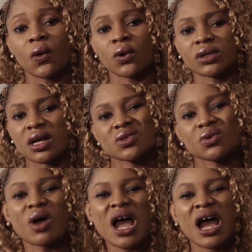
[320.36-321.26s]
all that.
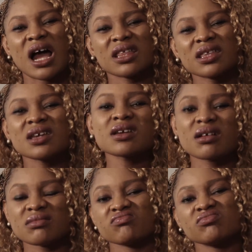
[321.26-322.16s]
So I
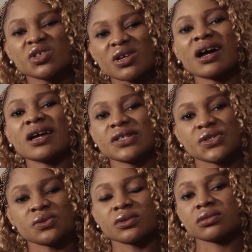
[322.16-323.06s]
think you guys
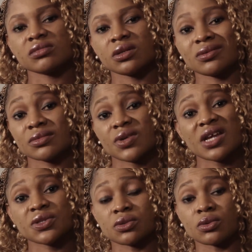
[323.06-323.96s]
should, you know,
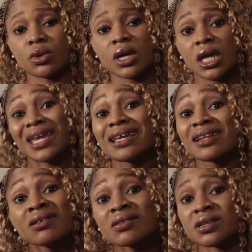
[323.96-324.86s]
try to
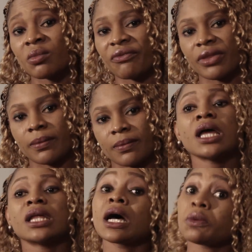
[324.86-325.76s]
ignore some of them.
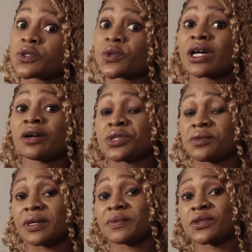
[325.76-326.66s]
That was what I
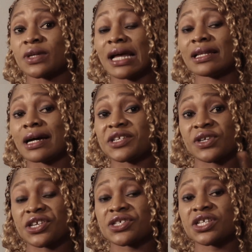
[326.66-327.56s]
was able to gather. As
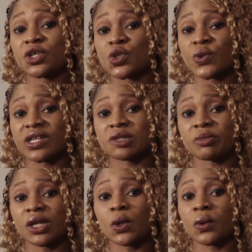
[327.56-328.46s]
you can see the tweets
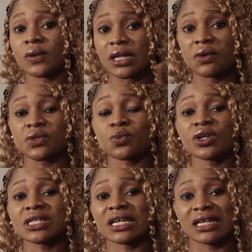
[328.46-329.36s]
below, that was
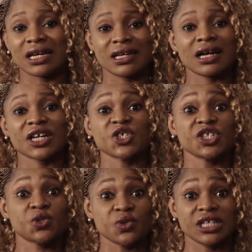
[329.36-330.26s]
what Iyanya
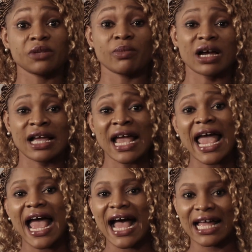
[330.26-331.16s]
actually tweeted back
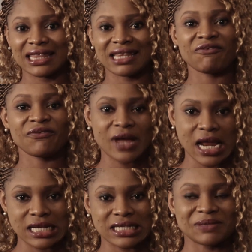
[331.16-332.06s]
at the
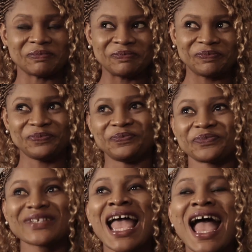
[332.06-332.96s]
fan.
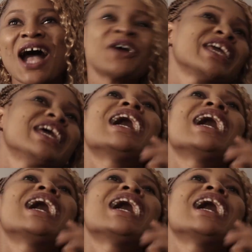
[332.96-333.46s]
Okay,